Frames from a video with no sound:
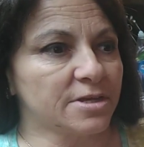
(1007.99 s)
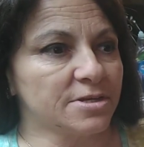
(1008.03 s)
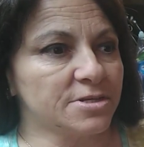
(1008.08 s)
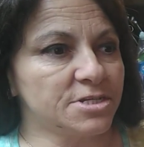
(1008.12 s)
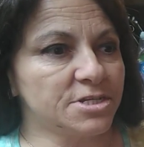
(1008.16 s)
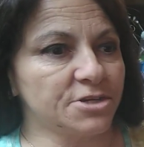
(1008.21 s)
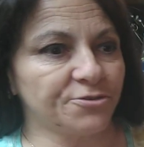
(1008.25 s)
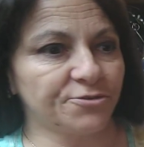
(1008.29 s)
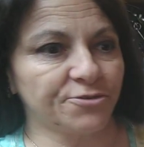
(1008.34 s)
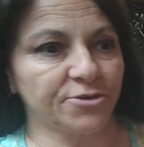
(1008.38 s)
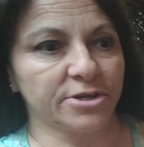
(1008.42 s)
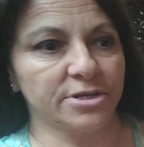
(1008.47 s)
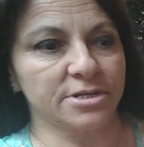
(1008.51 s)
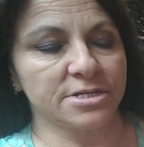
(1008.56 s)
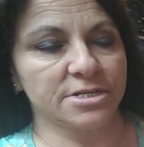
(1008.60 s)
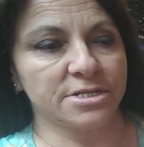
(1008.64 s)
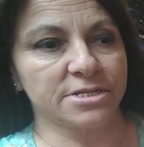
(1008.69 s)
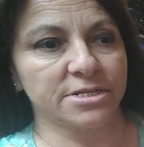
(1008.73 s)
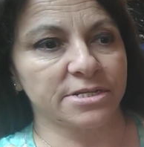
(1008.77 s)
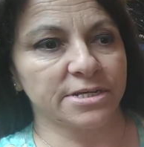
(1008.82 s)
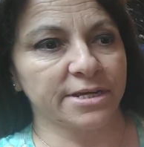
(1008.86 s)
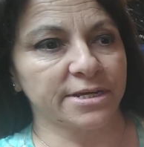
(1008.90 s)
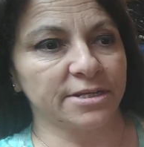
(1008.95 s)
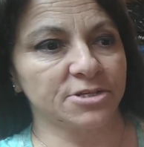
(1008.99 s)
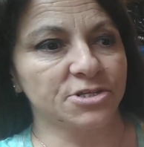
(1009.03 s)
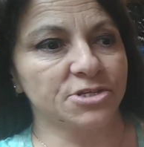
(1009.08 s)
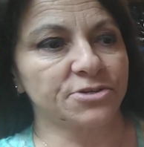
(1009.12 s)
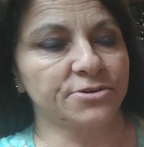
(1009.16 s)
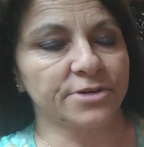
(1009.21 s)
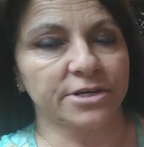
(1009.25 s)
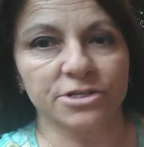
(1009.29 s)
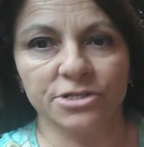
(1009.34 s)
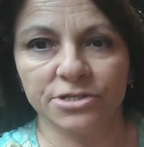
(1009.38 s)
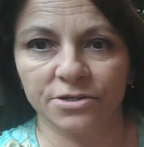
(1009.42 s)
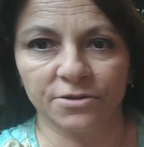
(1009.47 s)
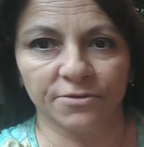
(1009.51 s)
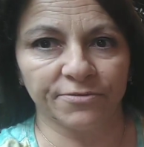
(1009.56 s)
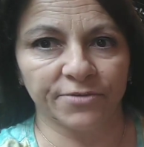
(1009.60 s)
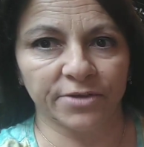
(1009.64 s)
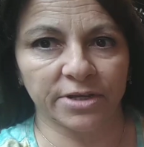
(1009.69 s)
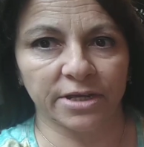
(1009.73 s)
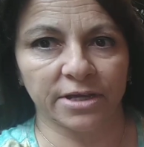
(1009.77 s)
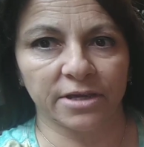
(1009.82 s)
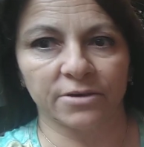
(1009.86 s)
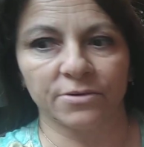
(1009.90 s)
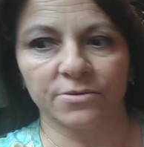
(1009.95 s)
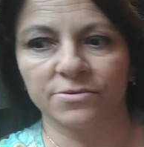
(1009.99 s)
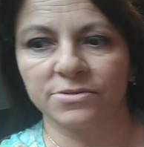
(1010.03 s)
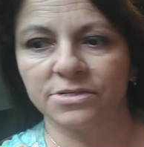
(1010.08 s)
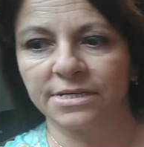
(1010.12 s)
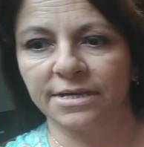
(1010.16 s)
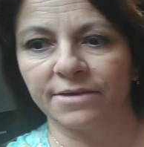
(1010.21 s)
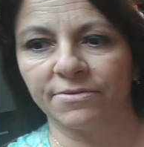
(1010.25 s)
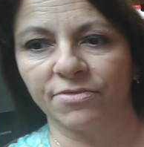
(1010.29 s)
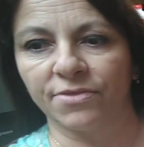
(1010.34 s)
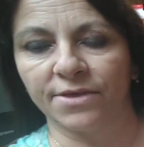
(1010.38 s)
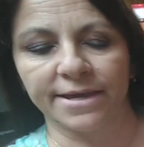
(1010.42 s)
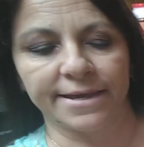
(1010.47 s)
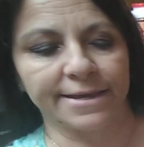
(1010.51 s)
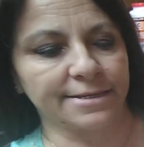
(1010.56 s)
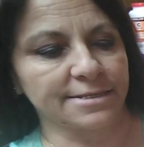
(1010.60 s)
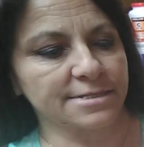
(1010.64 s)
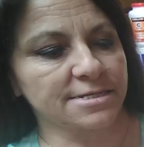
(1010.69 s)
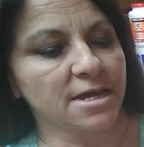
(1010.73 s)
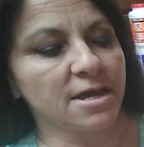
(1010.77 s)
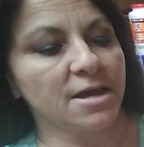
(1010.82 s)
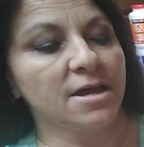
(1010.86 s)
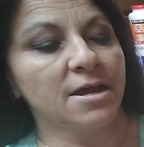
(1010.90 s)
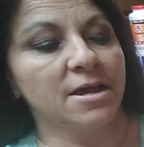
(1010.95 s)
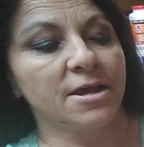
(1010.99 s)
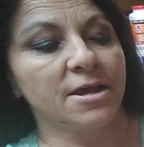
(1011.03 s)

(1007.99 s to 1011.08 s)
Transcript: different instructional videos and things